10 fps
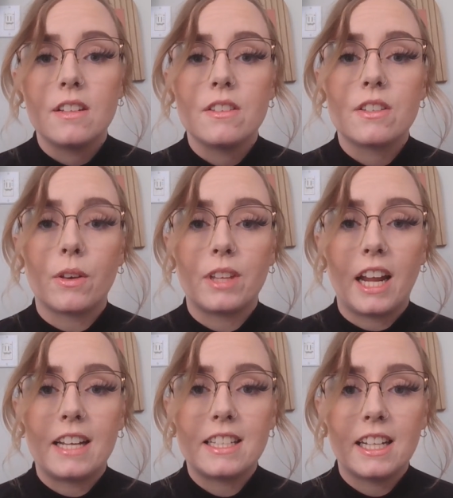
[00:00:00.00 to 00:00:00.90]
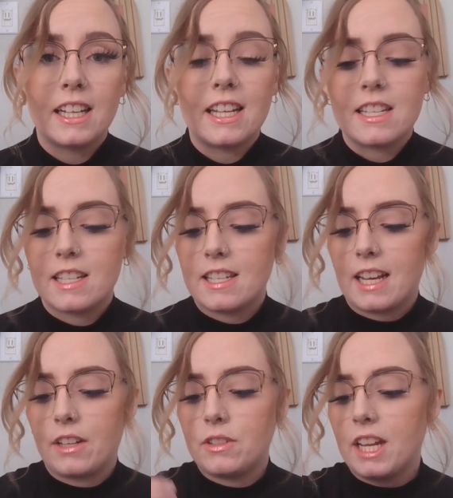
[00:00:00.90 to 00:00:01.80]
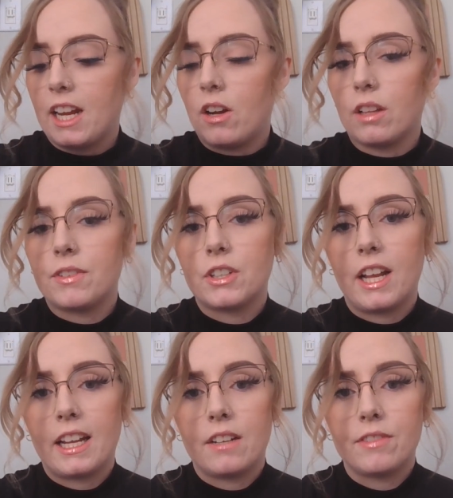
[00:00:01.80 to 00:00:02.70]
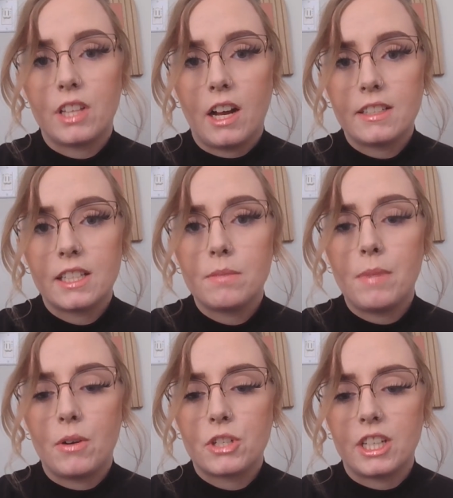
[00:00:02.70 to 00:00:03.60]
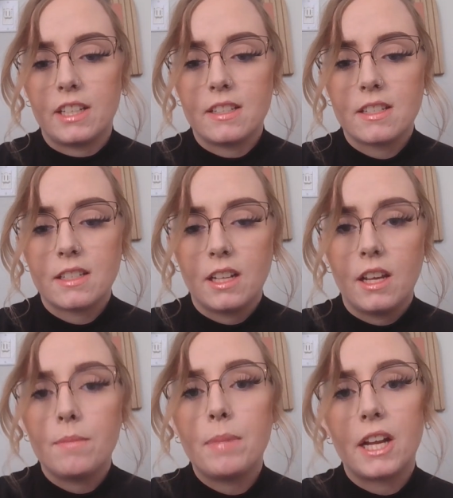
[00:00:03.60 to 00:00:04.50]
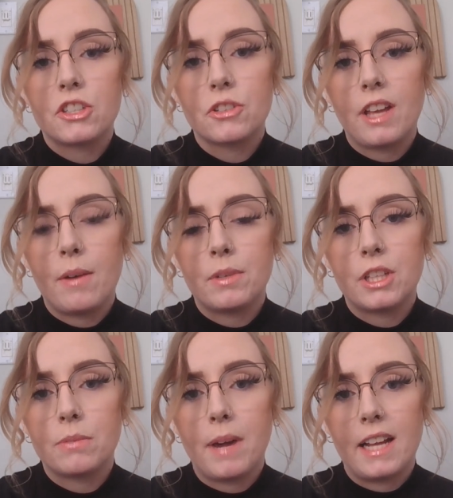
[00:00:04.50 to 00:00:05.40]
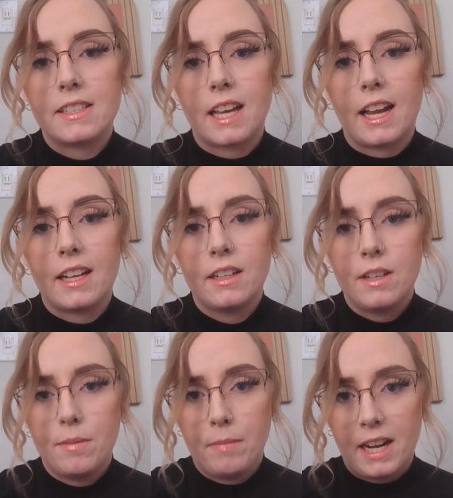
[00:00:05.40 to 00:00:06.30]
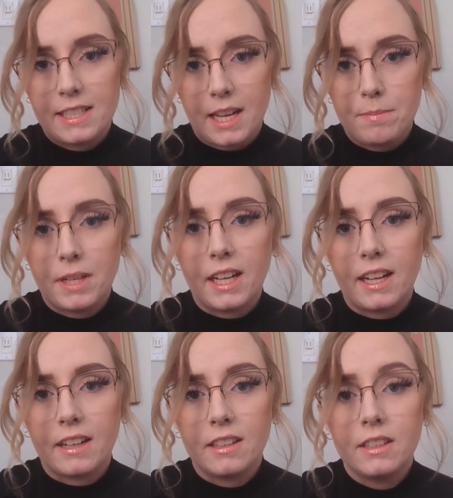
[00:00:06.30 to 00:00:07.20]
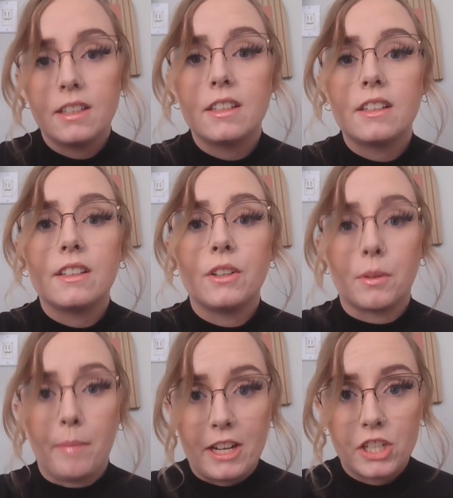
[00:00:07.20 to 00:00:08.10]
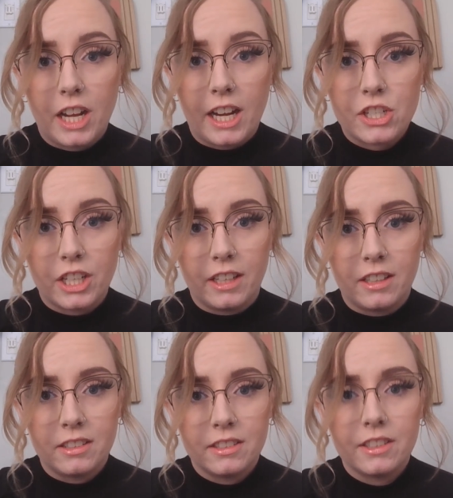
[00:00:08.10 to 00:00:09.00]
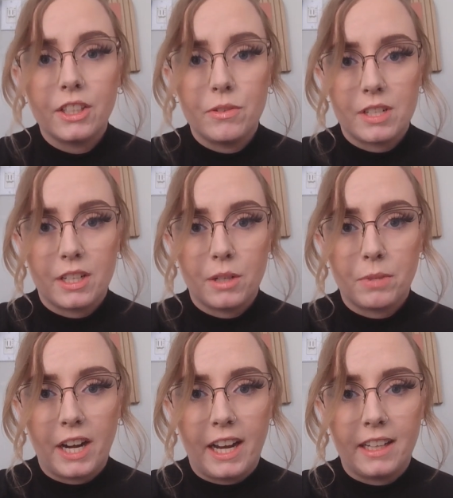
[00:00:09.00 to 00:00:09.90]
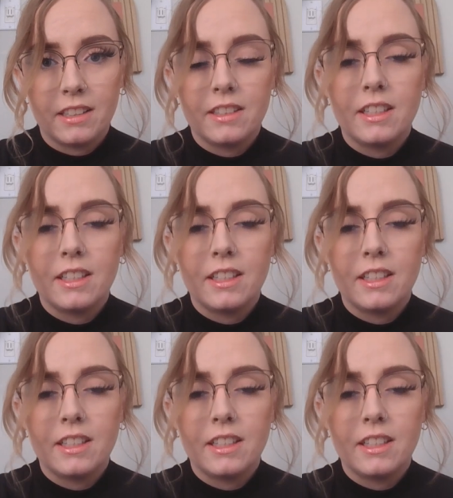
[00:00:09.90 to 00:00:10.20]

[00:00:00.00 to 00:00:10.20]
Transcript: So the idea is that you take all of your negative thoughts and emotions, picture that with your mind's eye being your imagination, using your brain,